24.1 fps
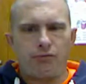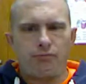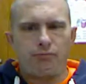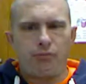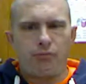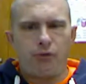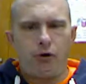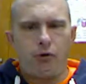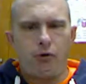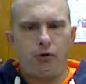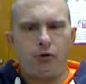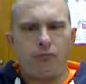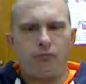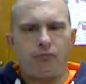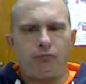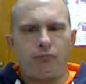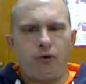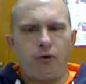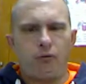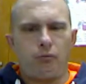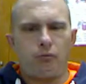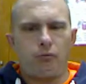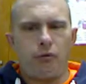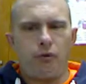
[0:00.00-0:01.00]

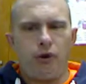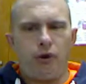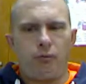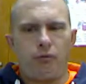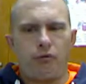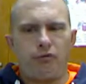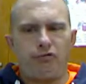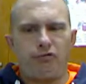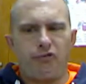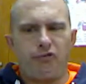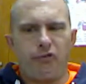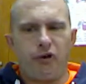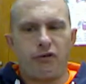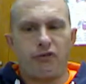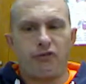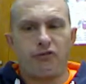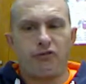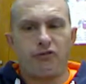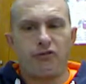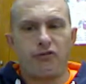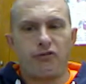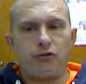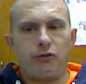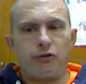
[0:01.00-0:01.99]
poem Robert
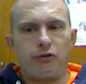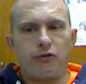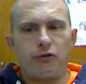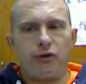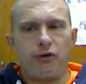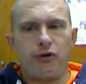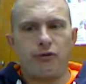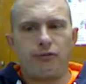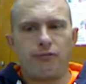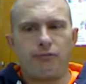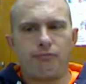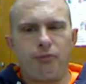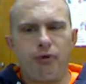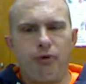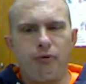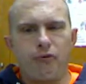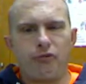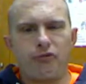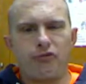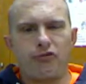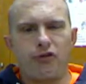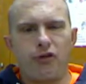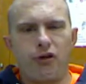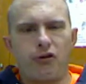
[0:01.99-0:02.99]
Frost's Snow Dust,
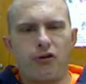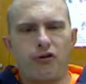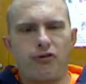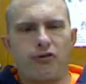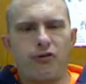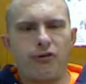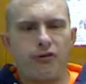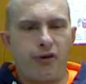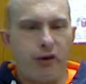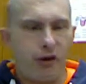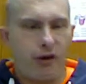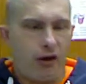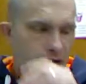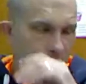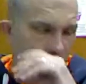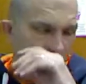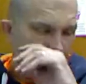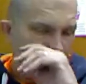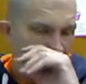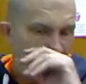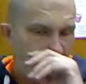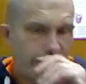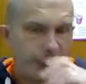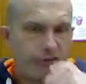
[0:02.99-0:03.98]
published under the title
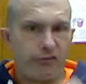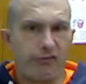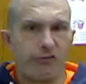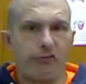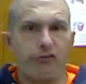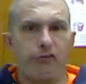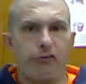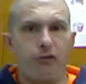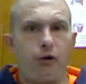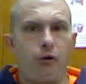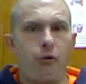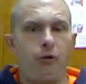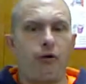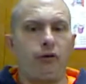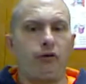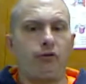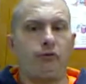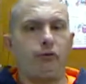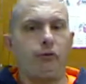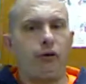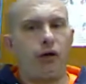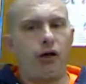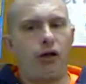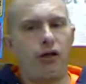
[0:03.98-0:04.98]
Dust of Snow
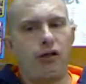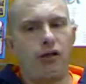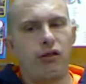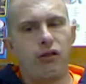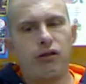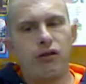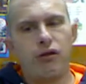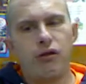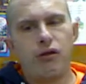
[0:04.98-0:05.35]
as well,